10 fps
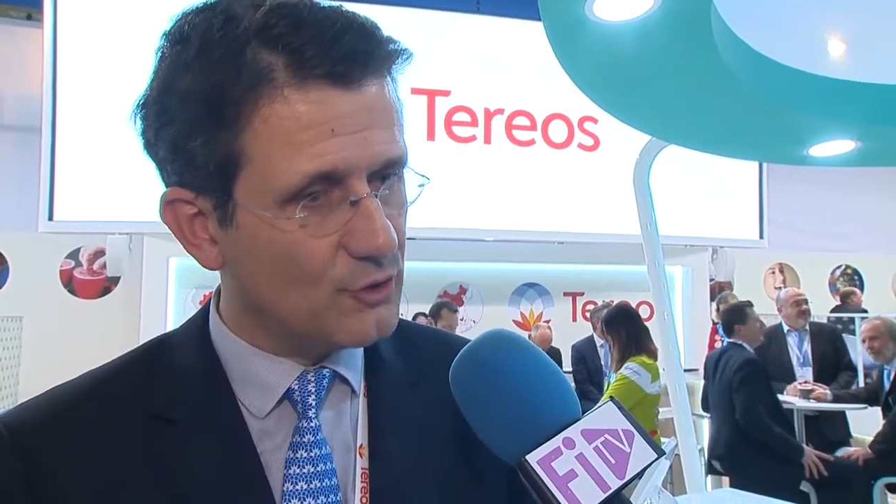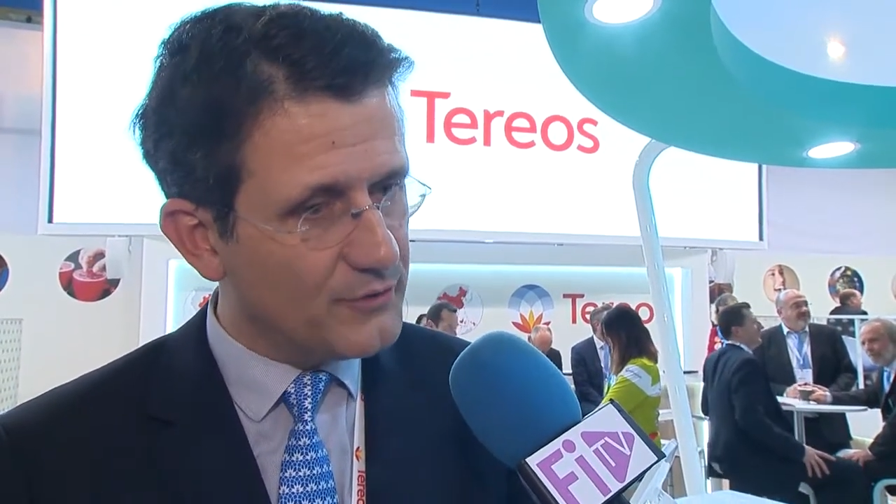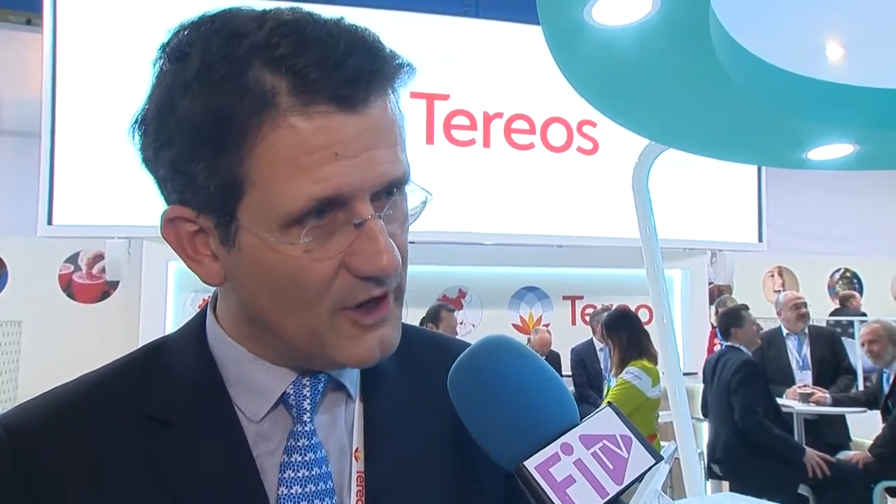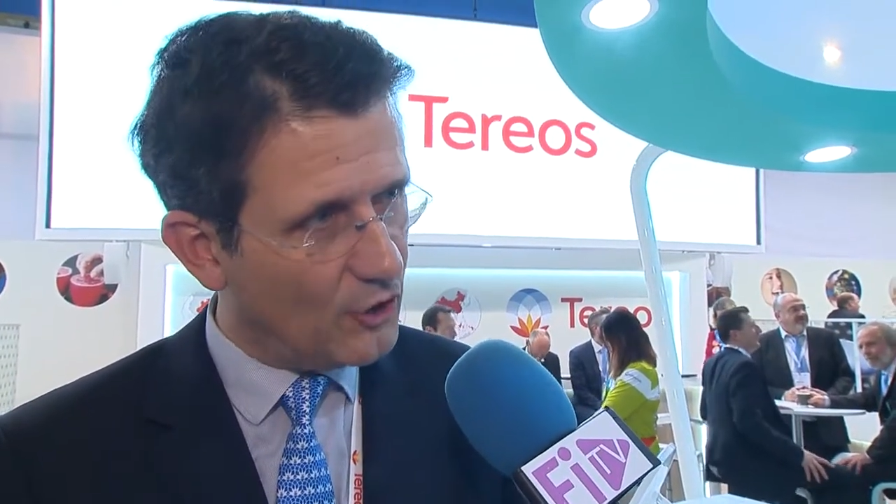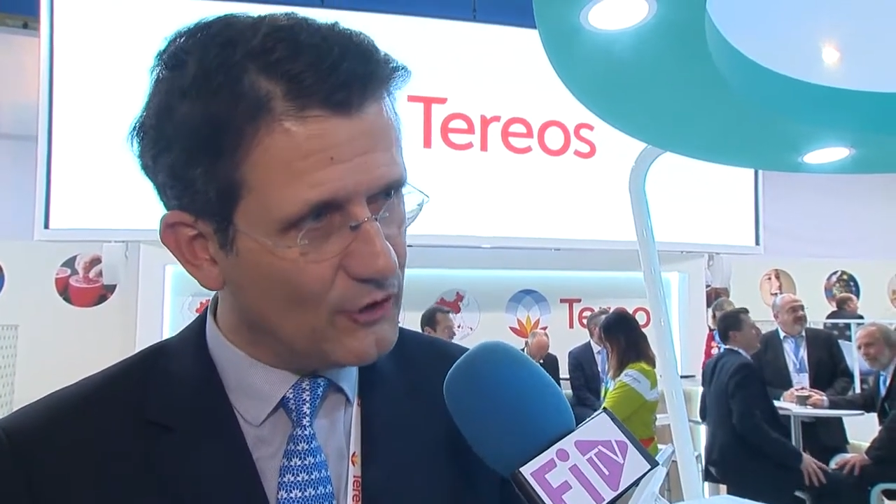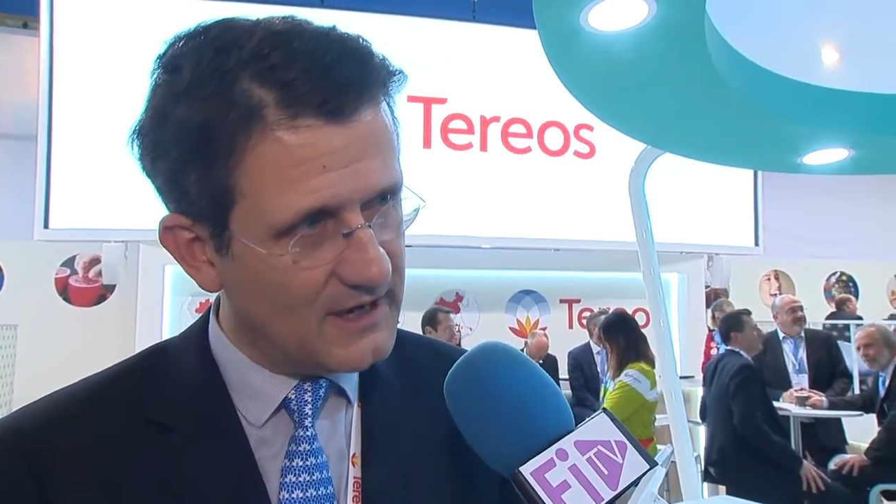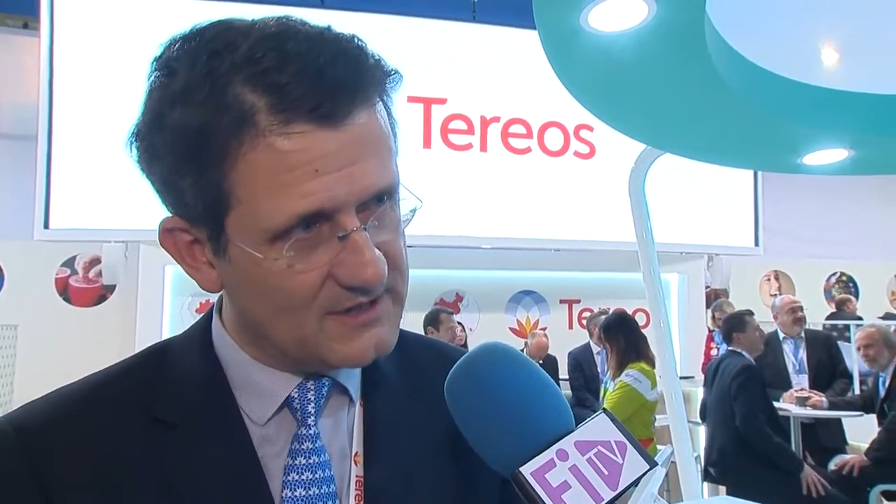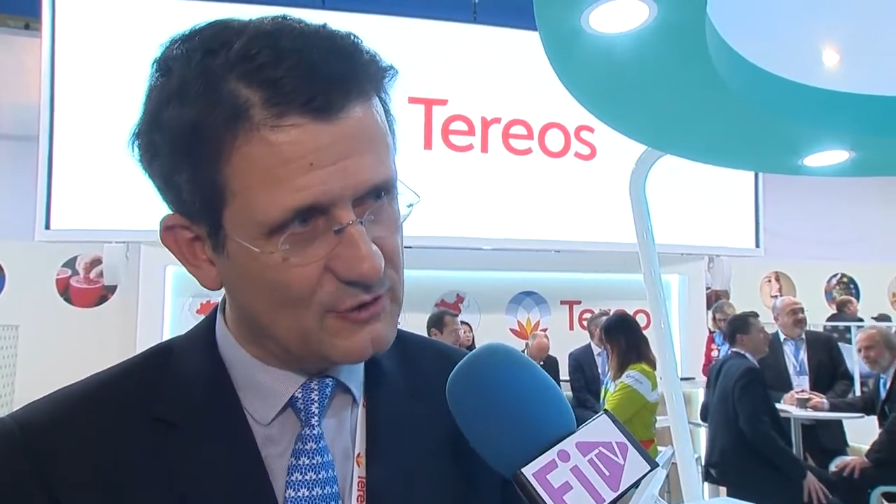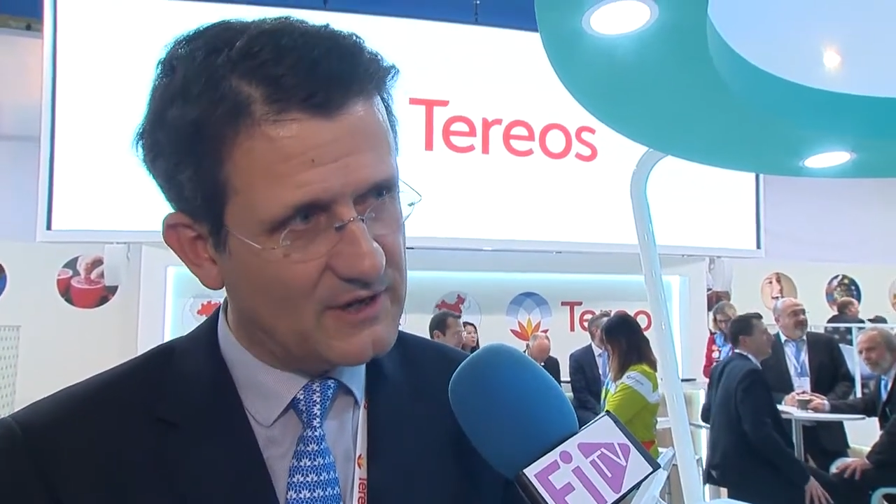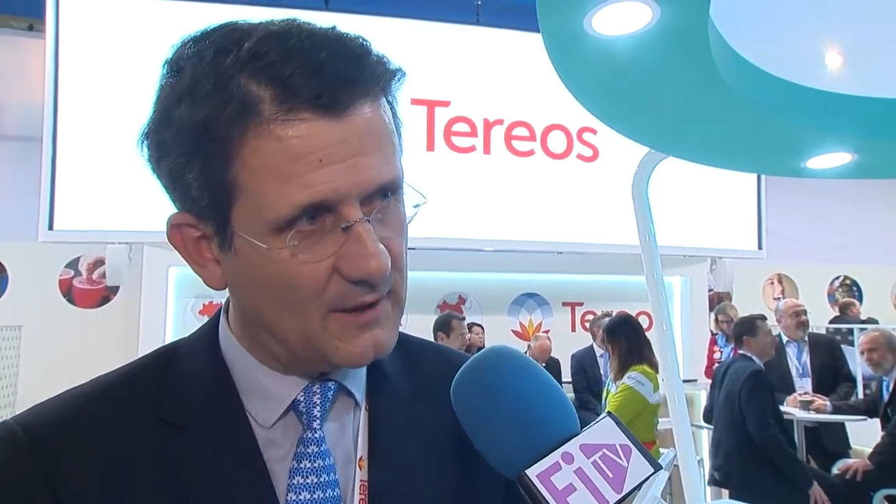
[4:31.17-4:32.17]

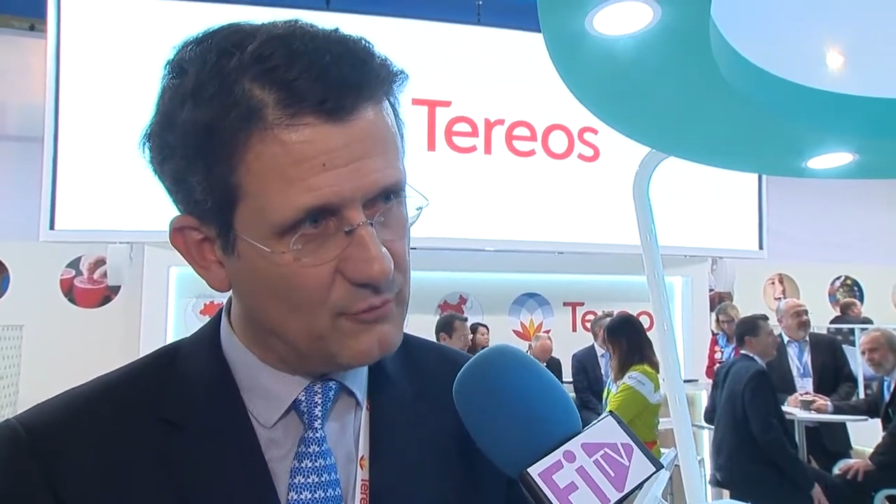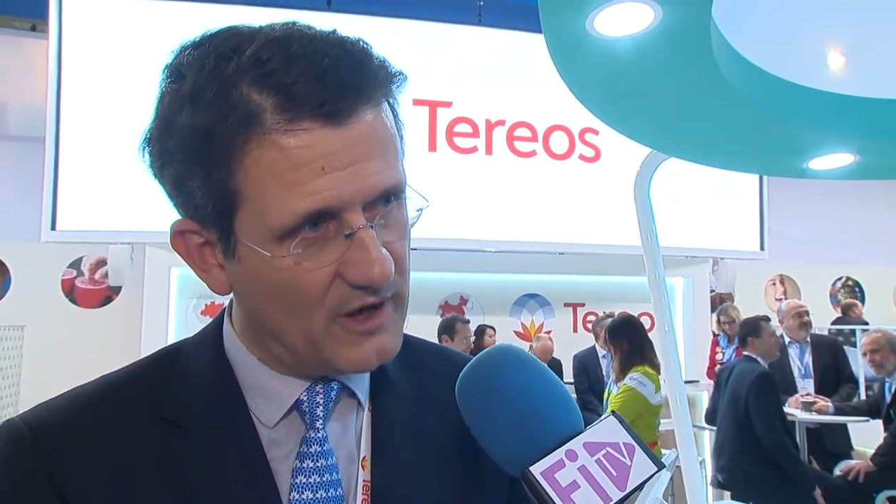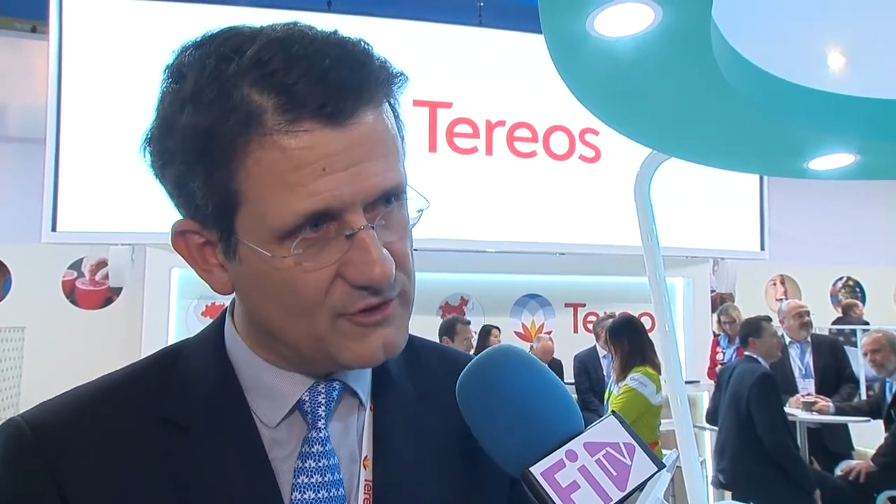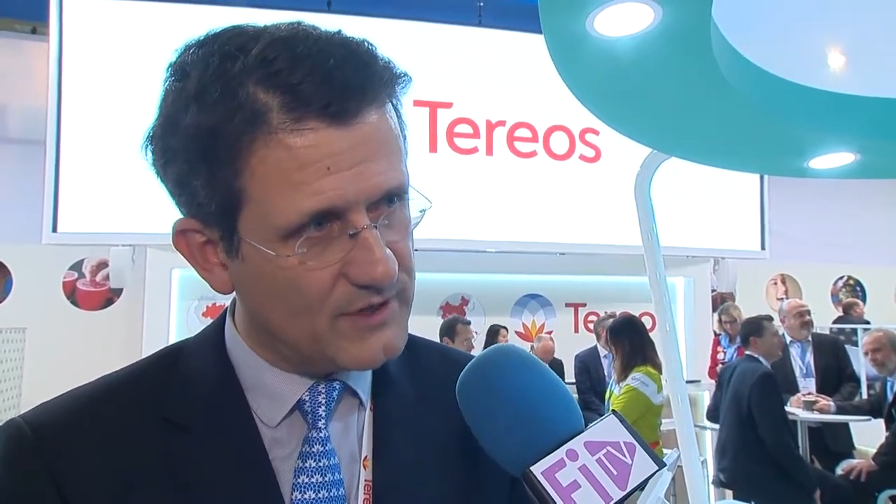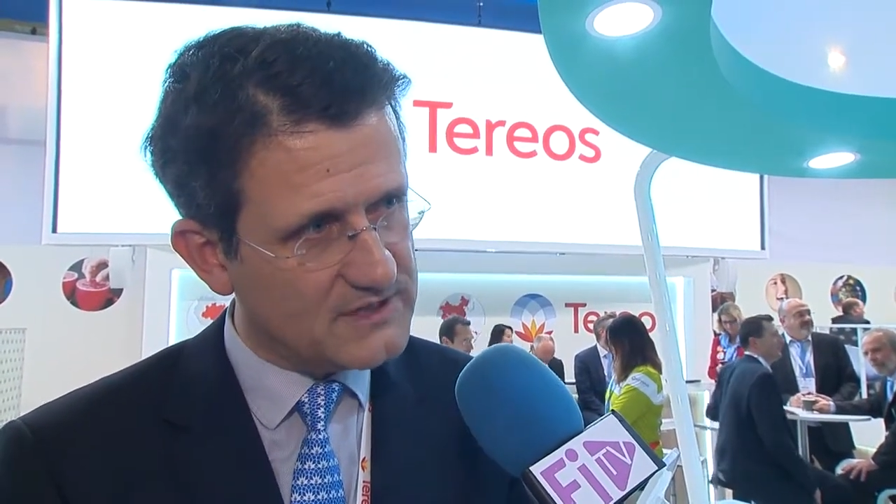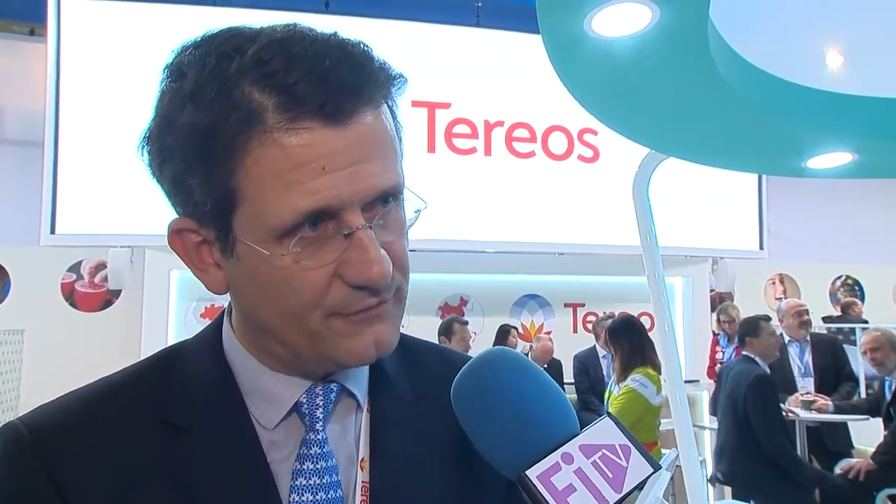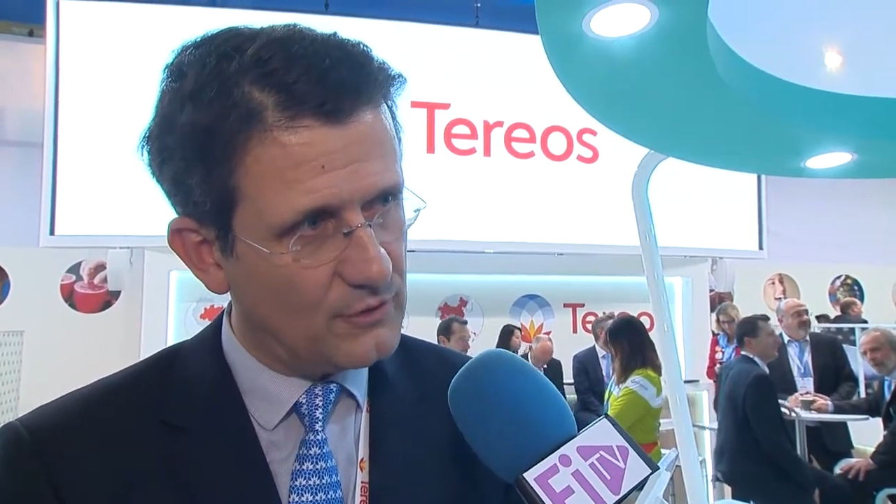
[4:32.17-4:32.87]
reorganize the carbohydrates